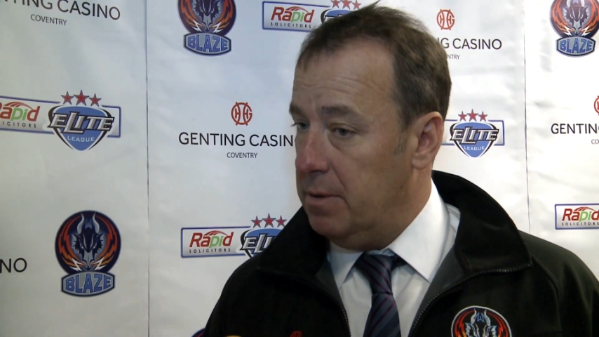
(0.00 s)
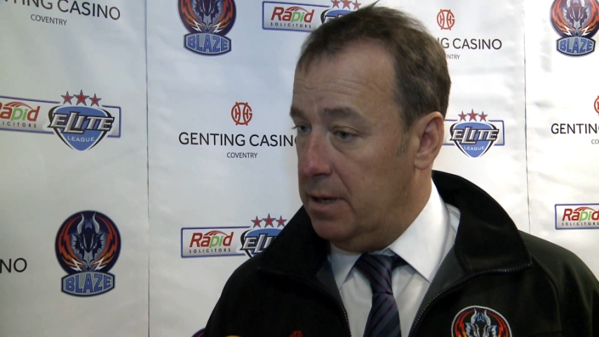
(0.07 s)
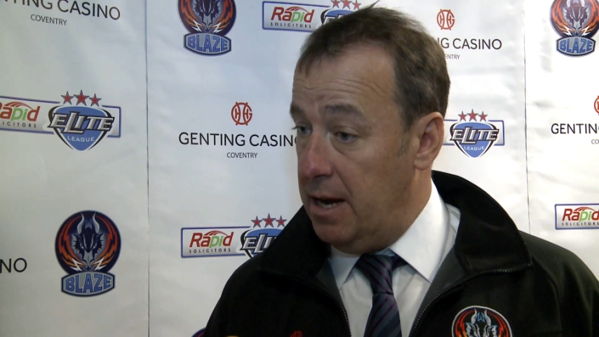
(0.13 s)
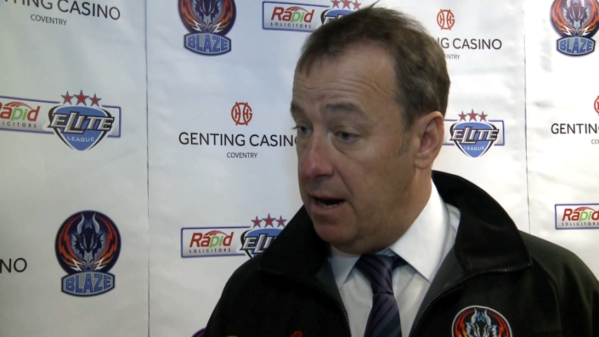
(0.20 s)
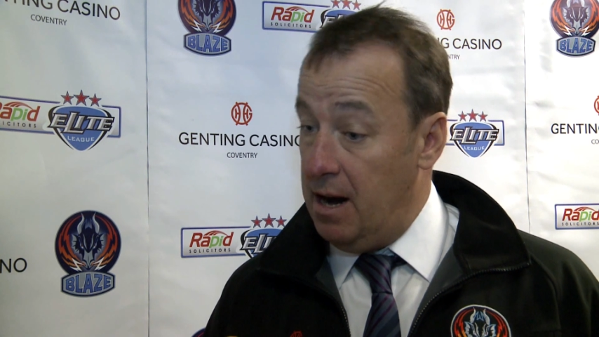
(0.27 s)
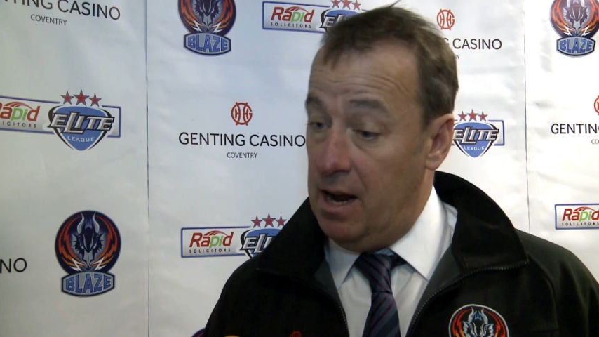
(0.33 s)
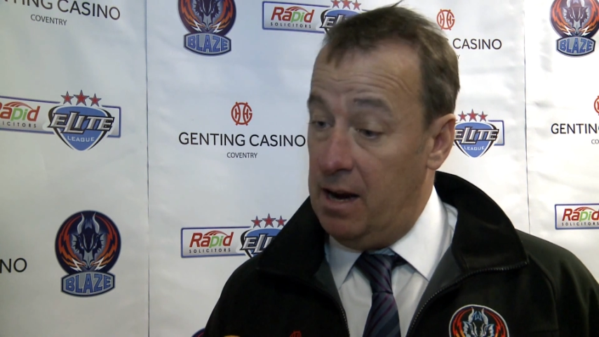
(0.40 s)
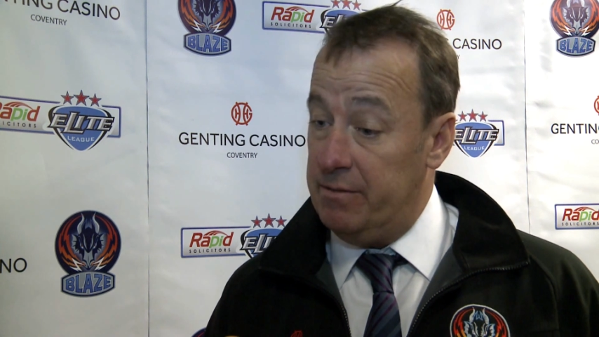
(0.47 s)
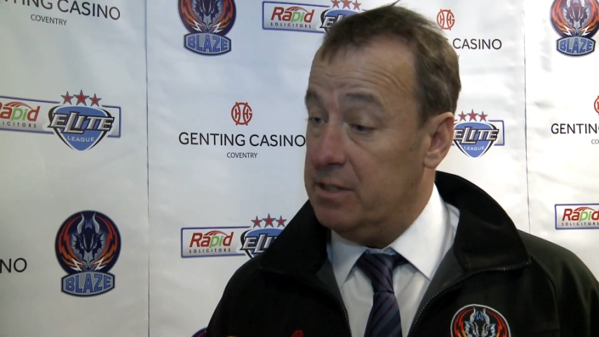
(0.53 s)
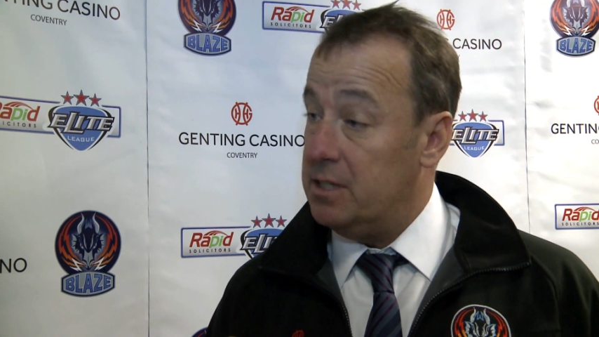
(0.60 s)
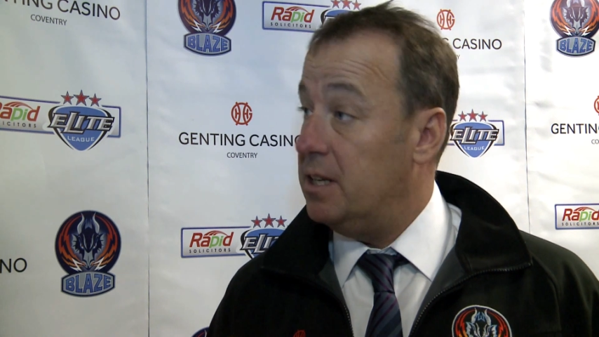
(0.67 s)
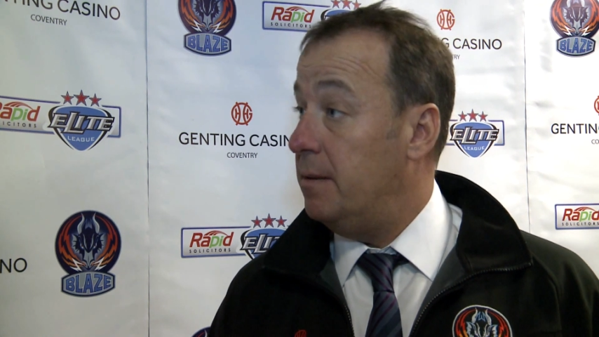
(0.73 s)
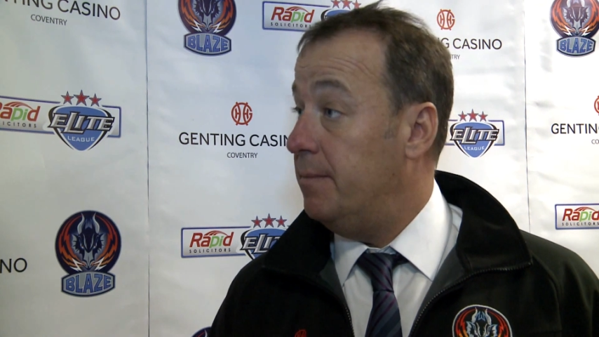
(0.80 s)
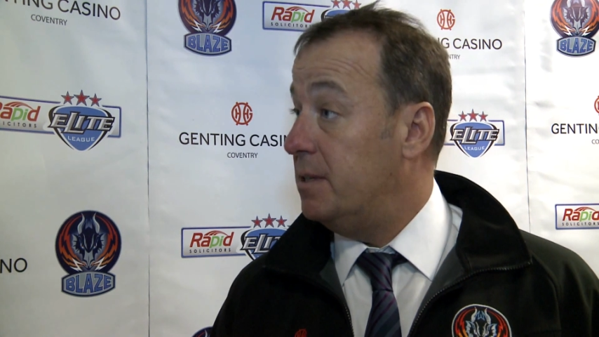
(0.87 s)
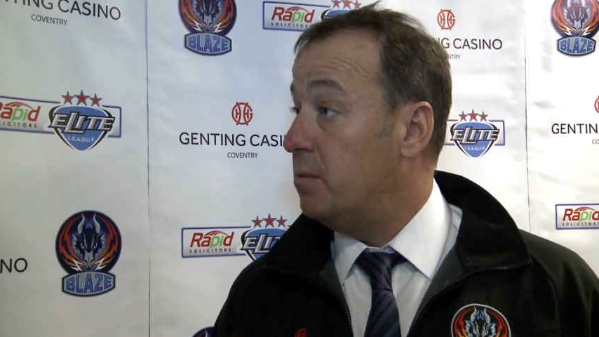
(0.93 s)
But they're a hell of a
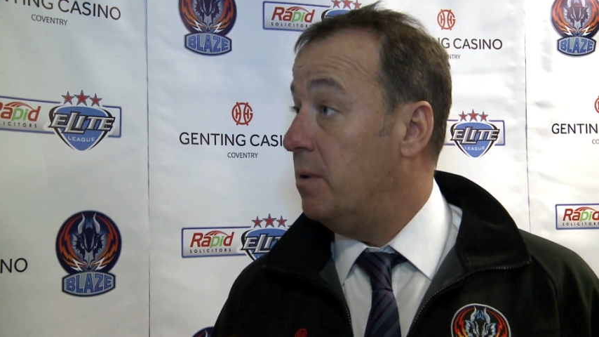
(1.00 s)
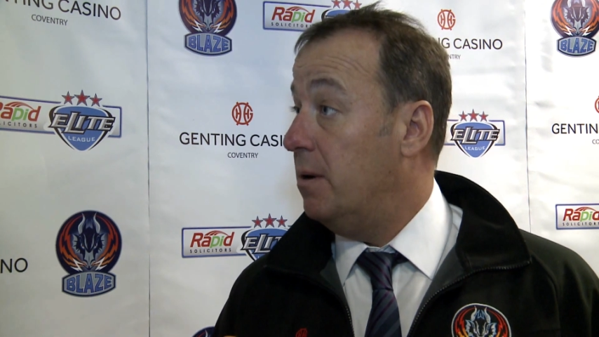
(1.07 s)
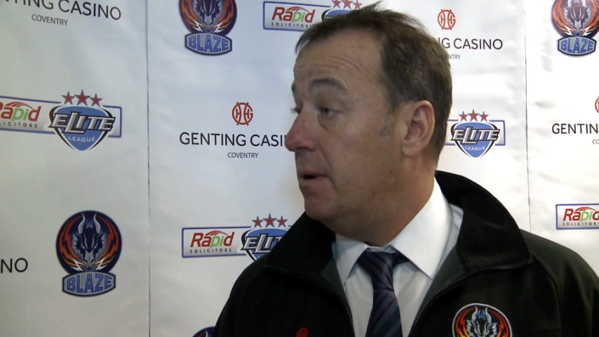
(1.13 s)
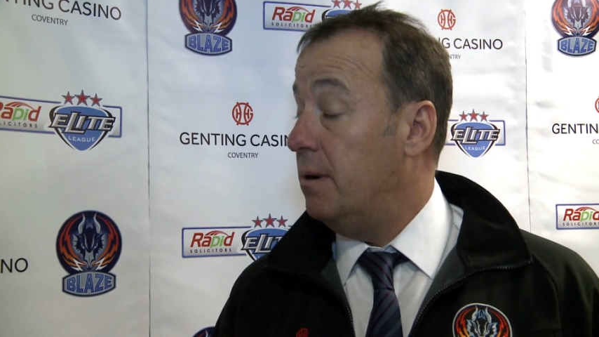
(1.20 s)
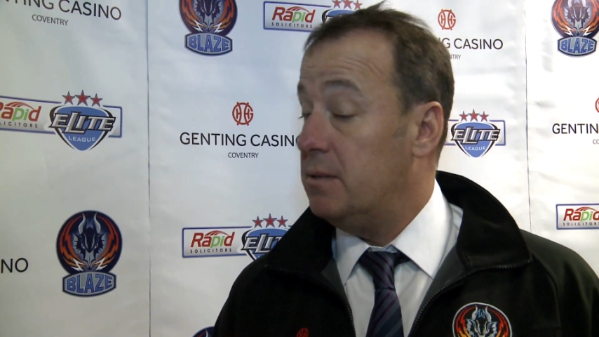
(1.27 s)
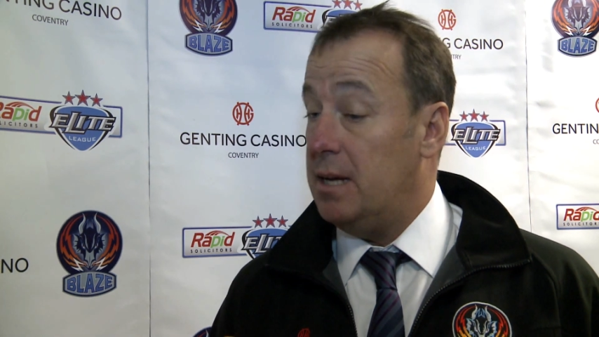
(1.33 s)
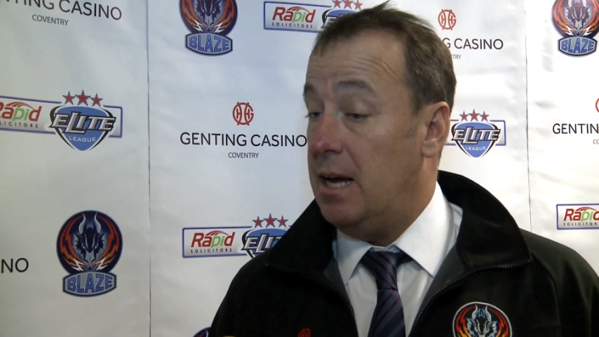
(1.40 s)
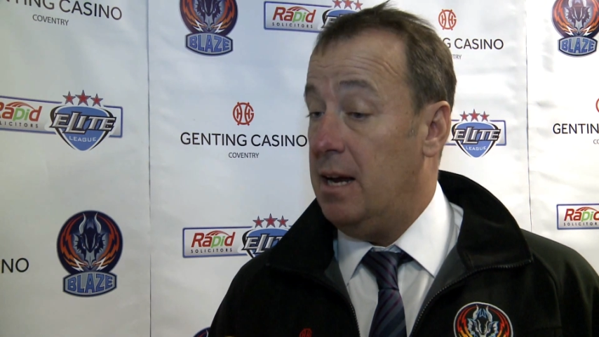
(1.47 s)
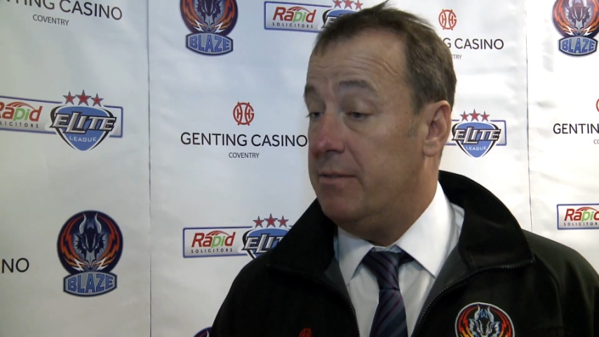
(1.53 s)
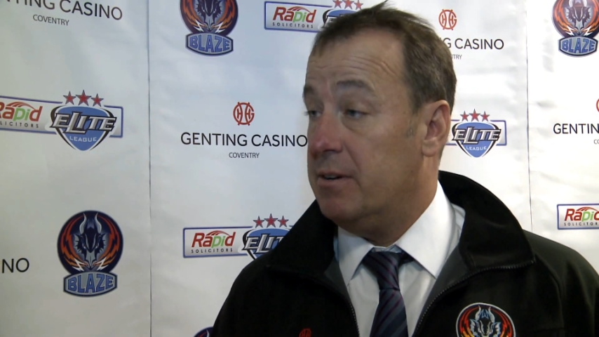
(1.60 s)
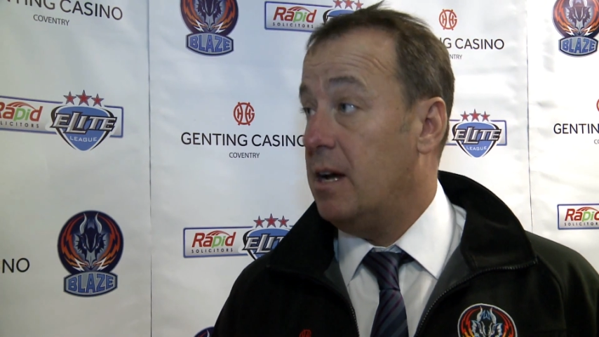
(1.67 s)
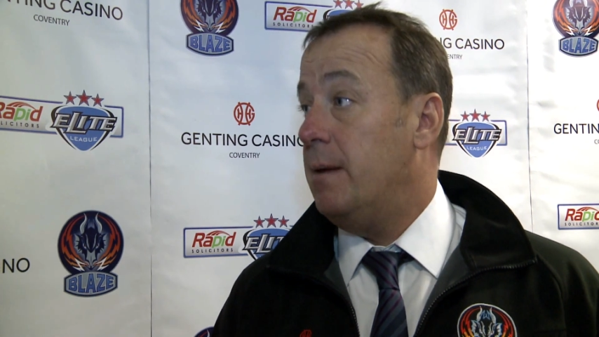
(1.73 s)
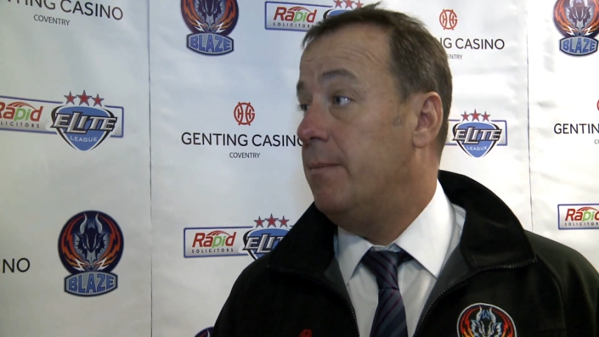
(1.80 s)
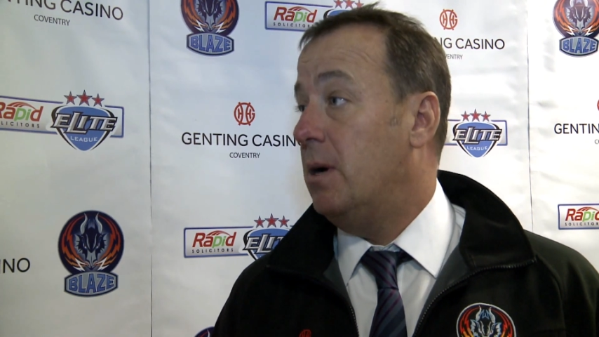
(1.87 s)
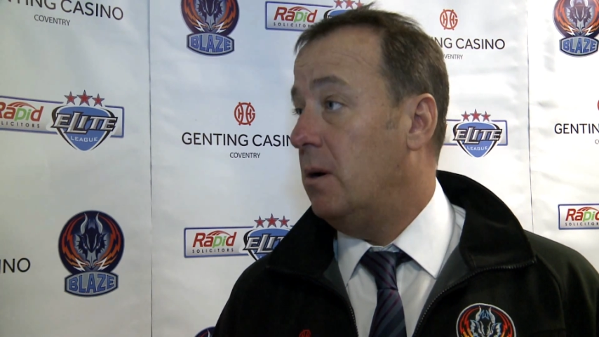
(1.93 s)
team as well, and that was a hell of
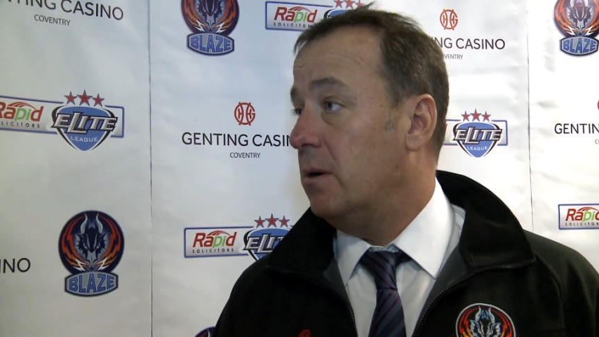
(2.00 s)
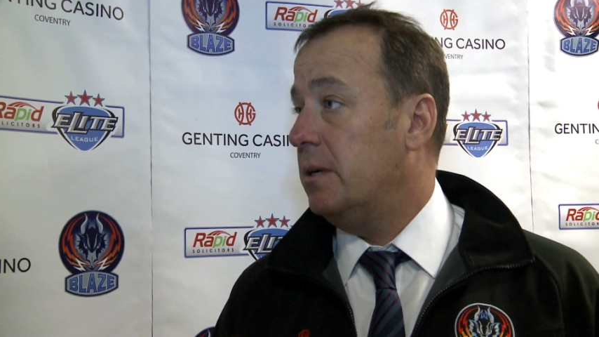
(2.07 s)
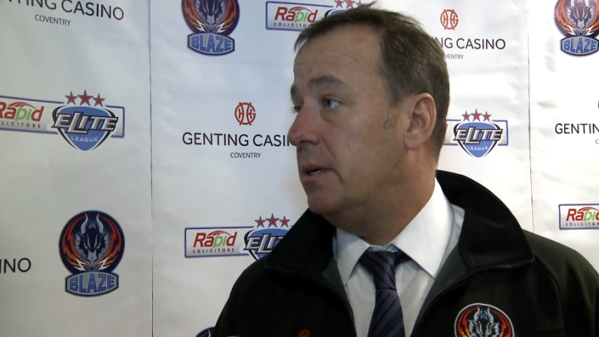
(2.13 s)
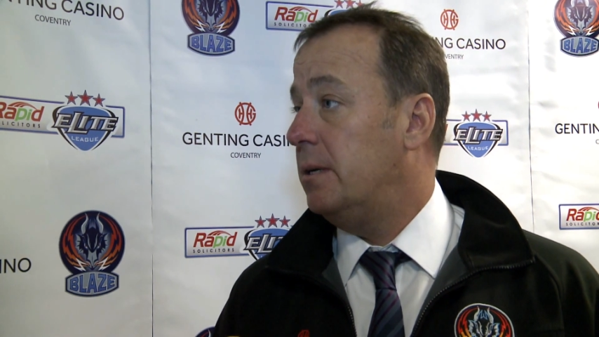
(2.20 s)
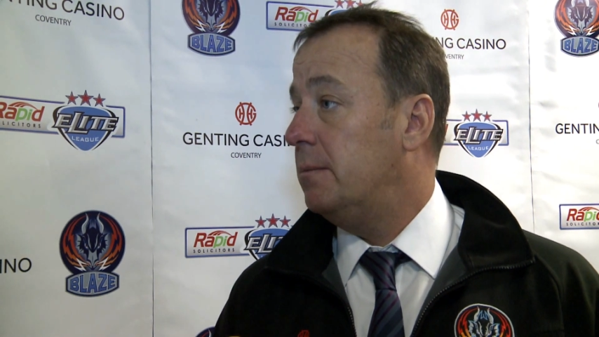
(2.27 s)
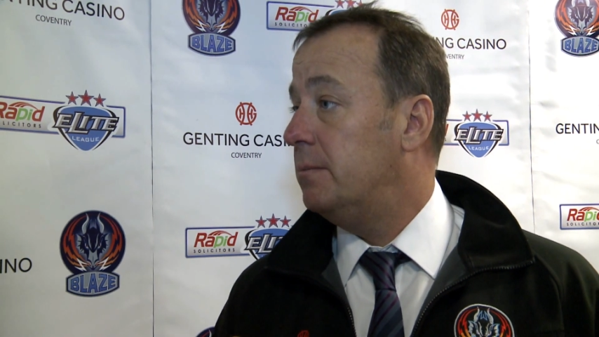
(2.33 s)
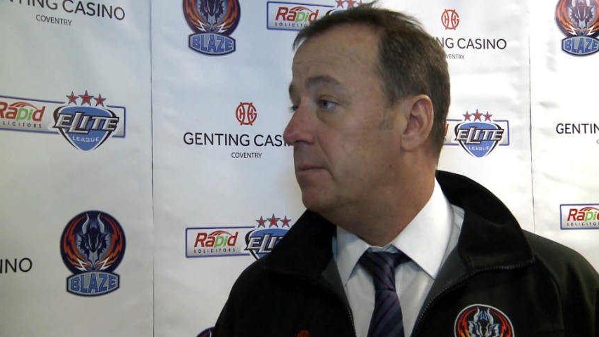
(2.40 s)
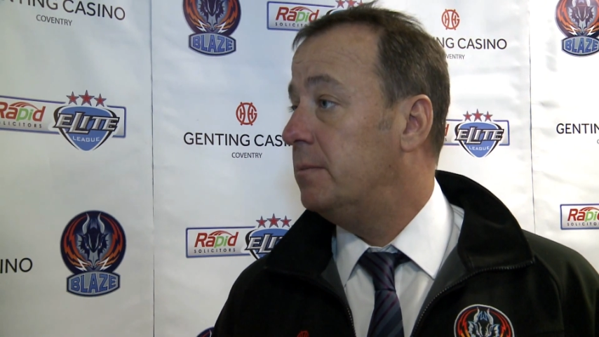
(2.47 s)
a game of hockey.